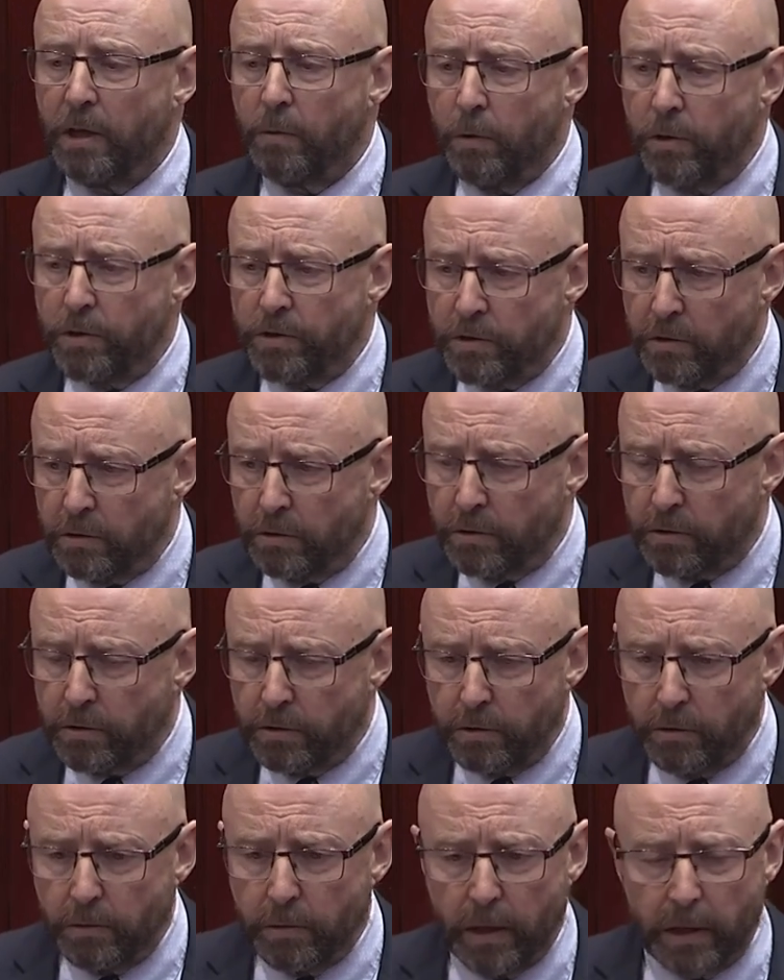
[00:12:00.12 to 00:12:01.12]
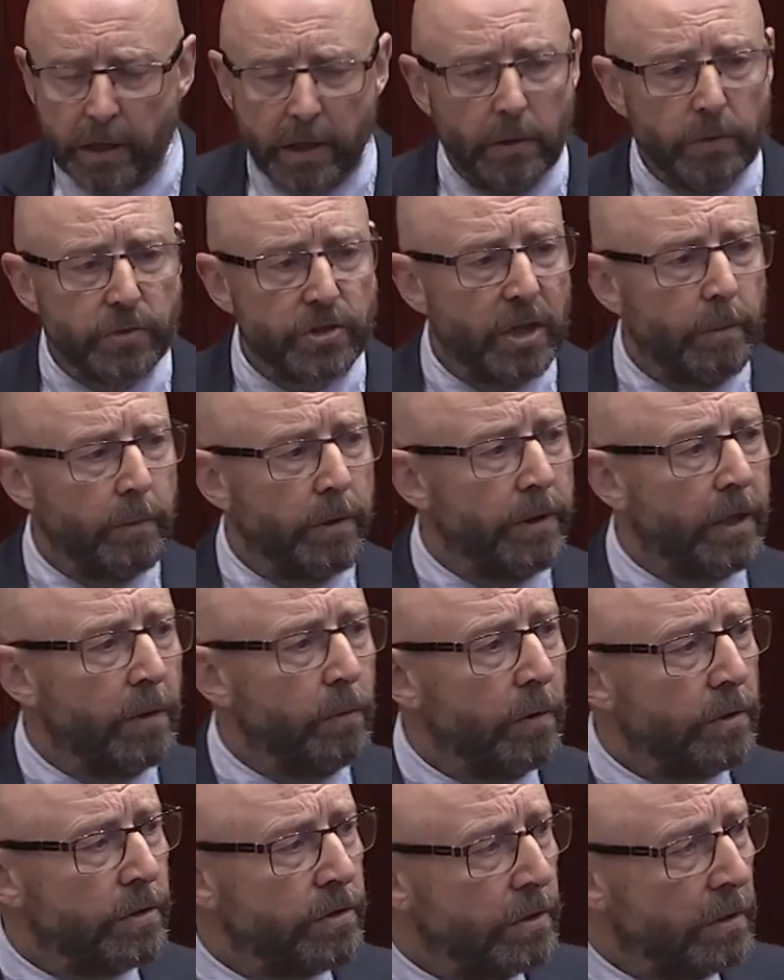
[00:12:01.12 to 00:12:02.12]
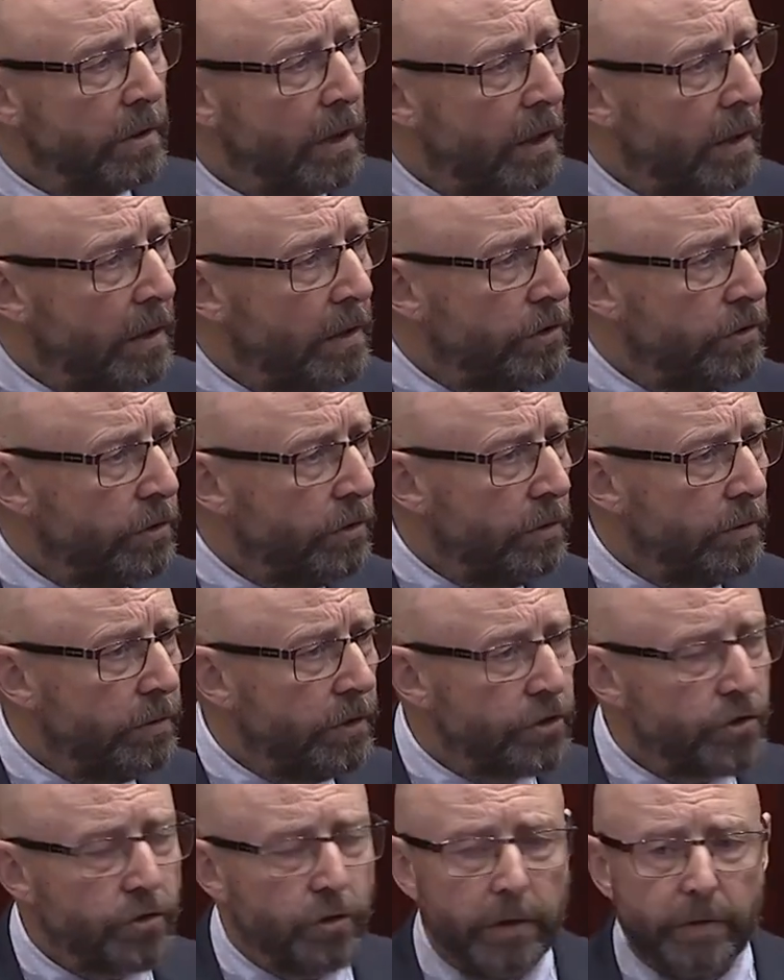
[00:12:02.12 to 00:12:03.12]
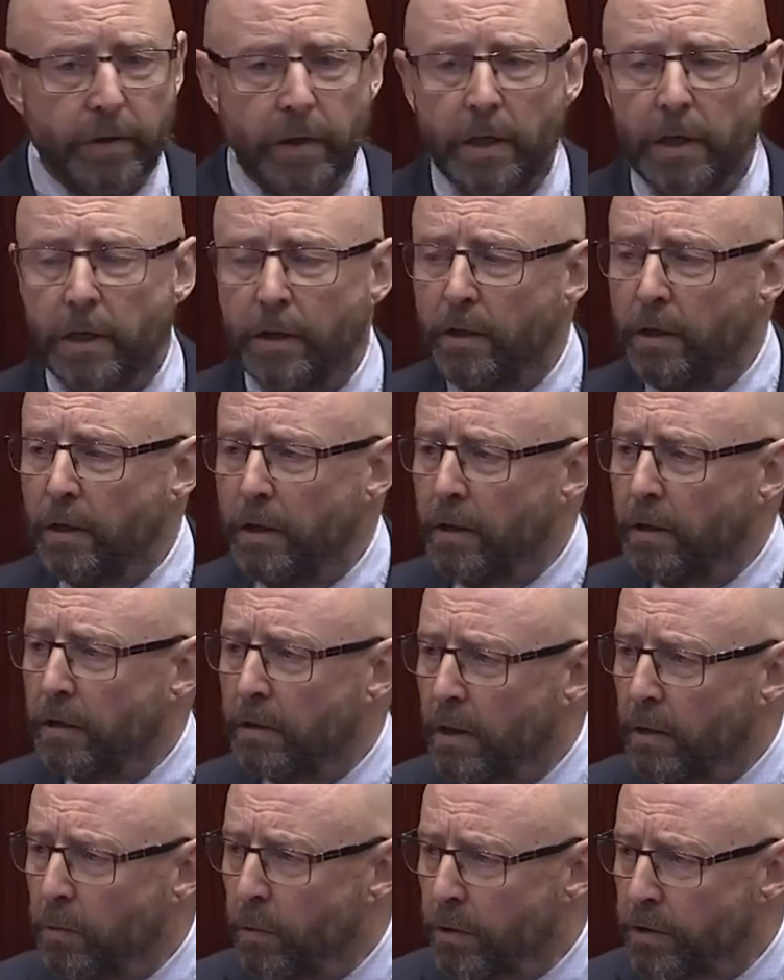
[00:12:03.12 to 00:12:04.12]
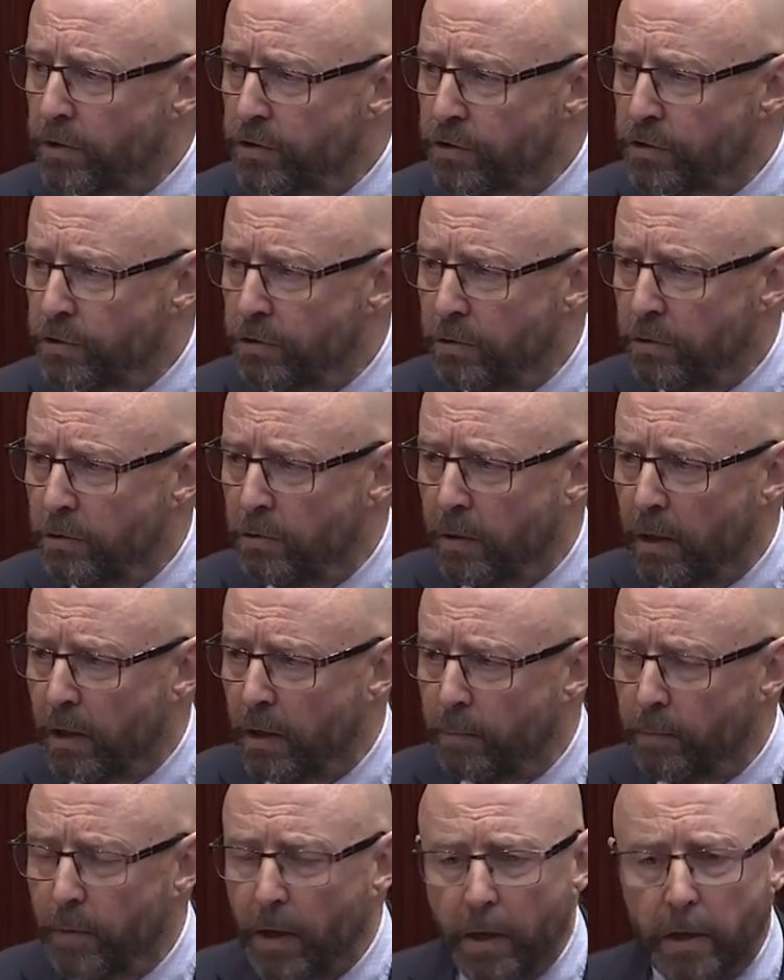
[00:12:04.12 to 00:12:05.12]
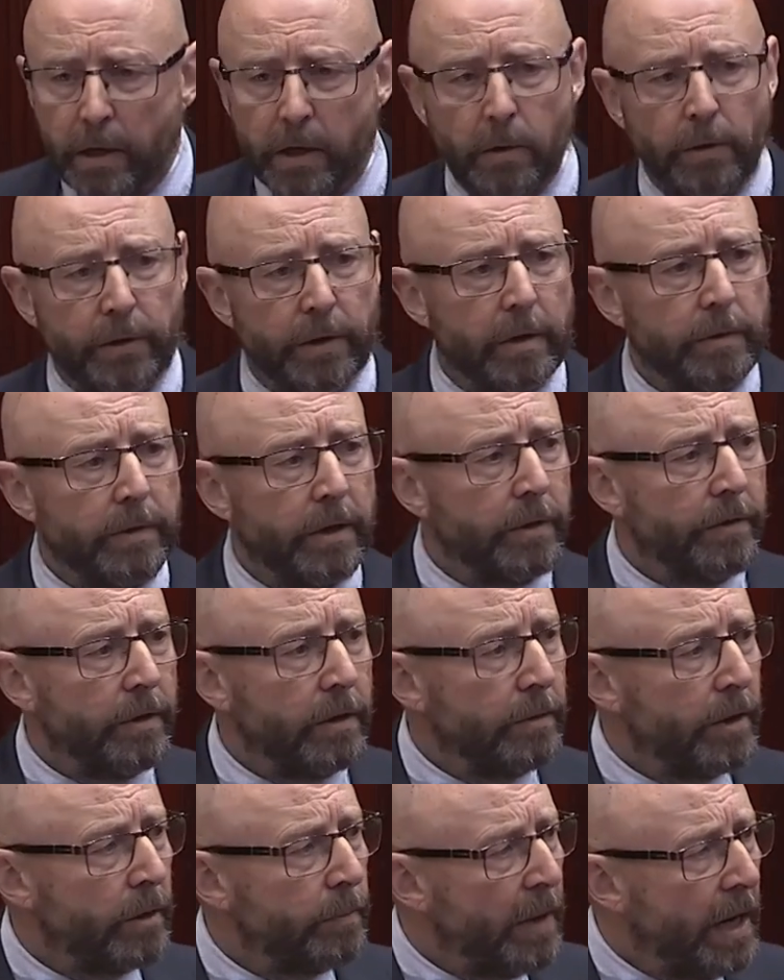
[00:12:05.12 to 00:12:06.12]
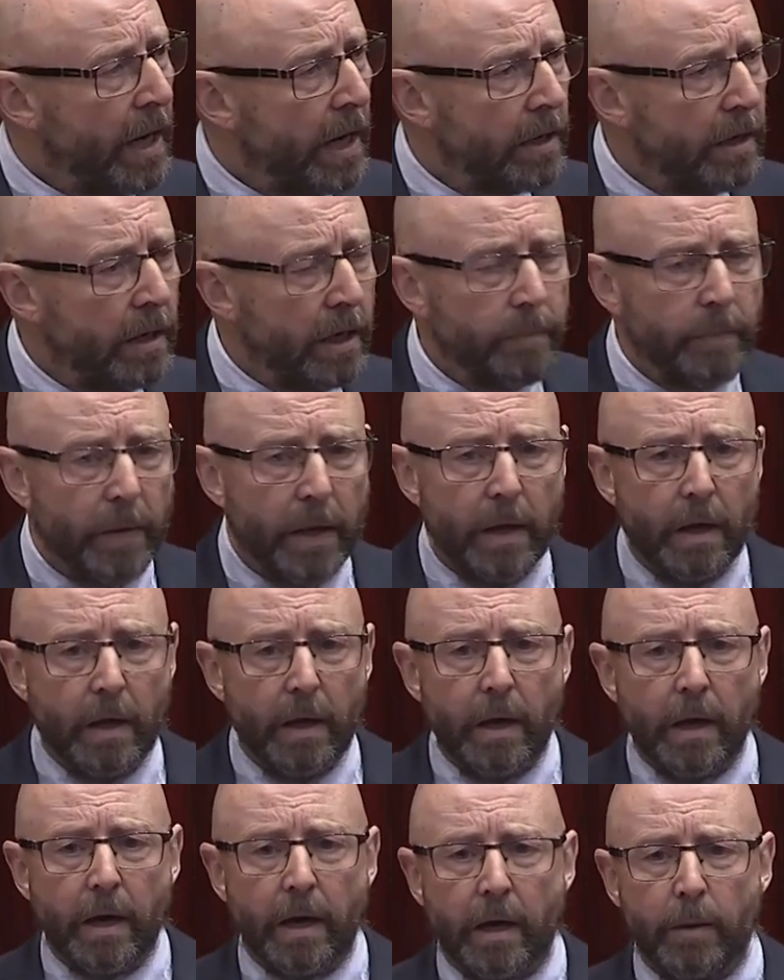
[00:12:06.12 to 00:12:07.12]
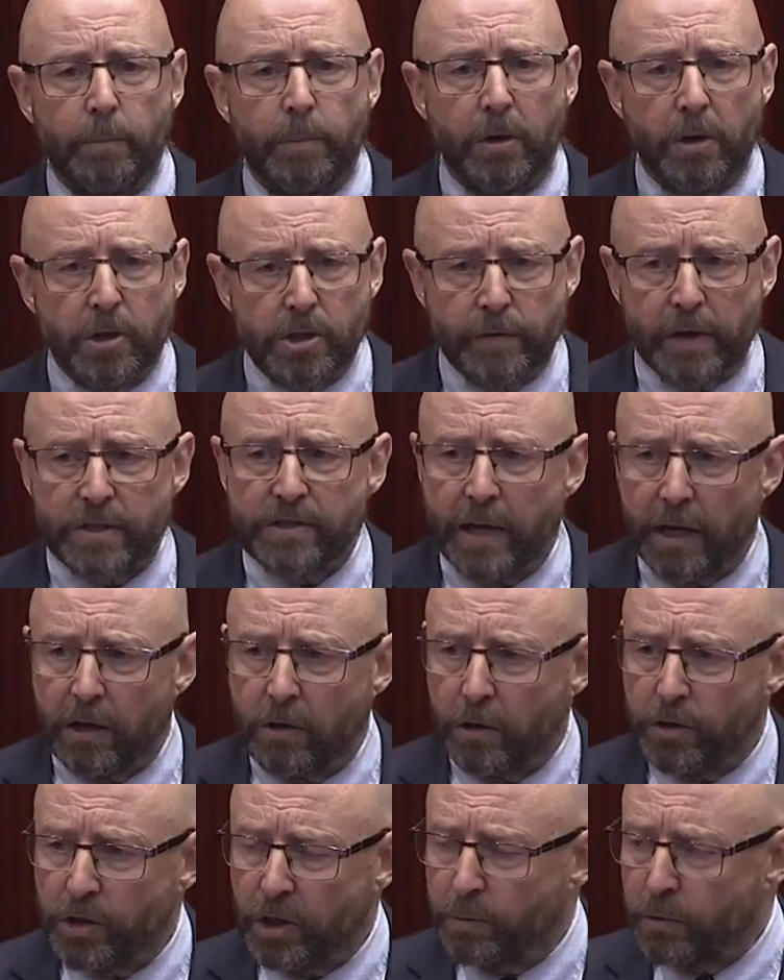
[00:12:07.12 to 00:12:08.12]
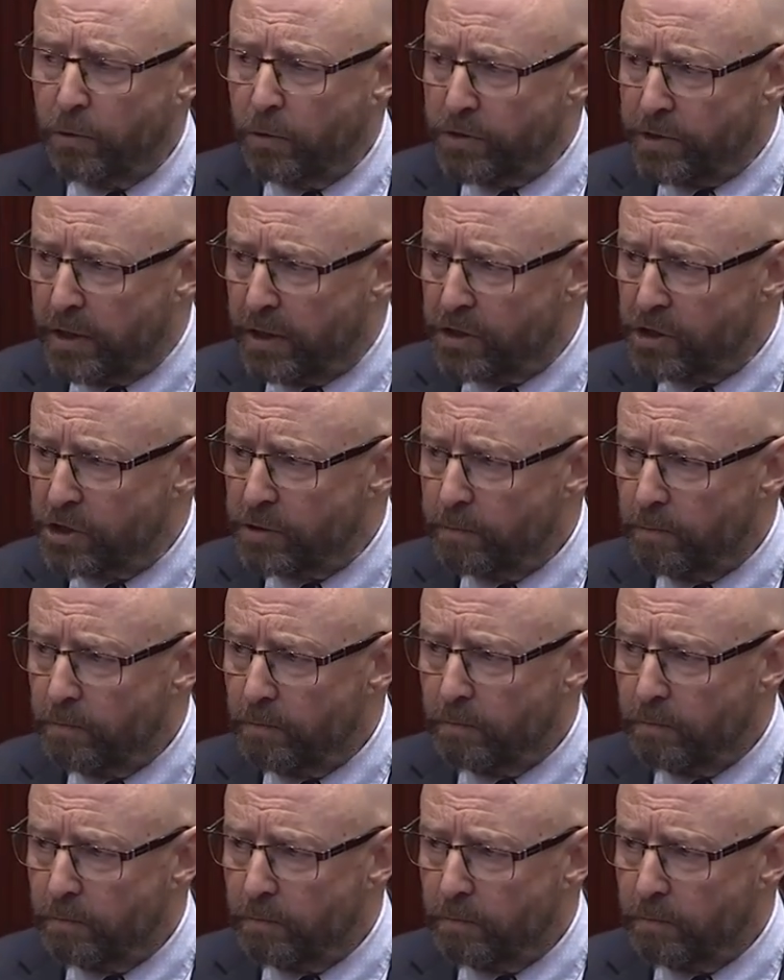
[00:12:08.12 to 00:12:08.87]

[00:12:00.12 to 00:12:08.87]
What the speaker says: They want to kill someone, they want to destroy the ED, they want to kill their partner because of a psychotic process.